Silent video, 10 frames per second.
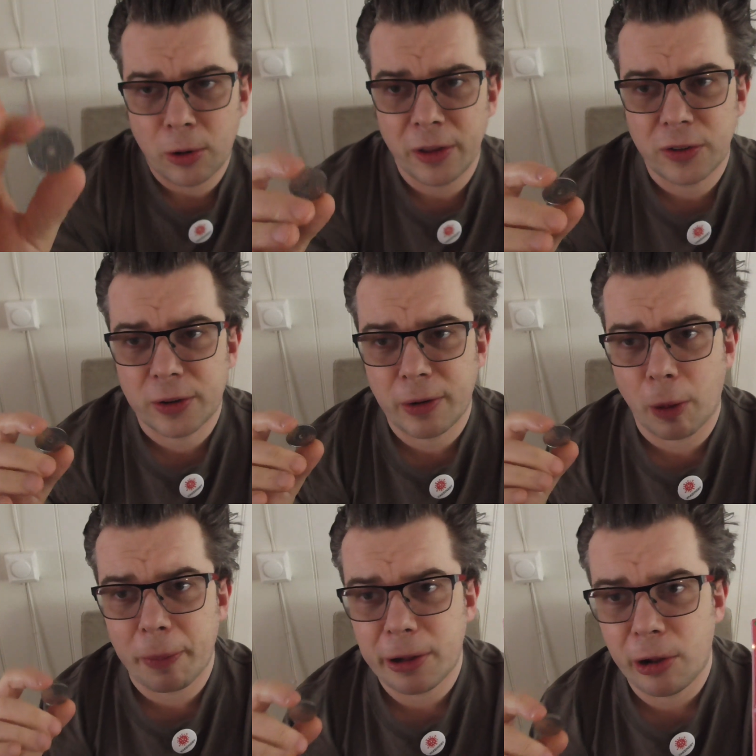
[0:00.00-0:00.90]
gonna screw
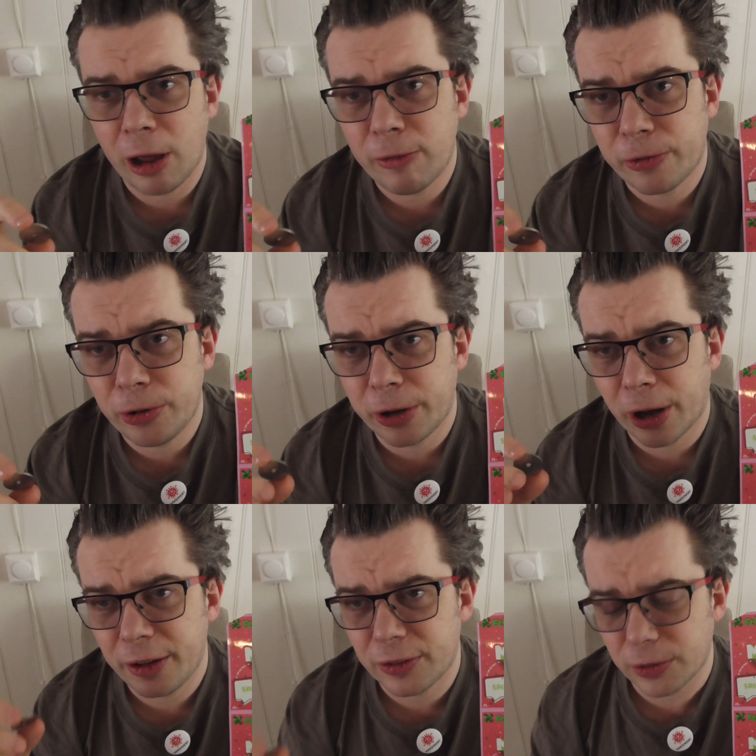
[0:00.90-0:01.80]
up it live for you
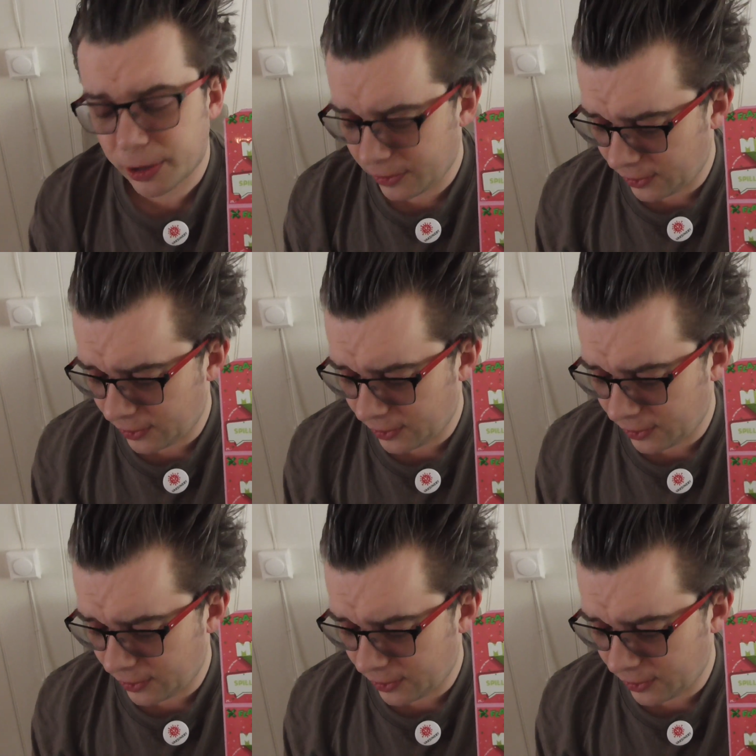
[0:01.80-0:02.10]
guys so you can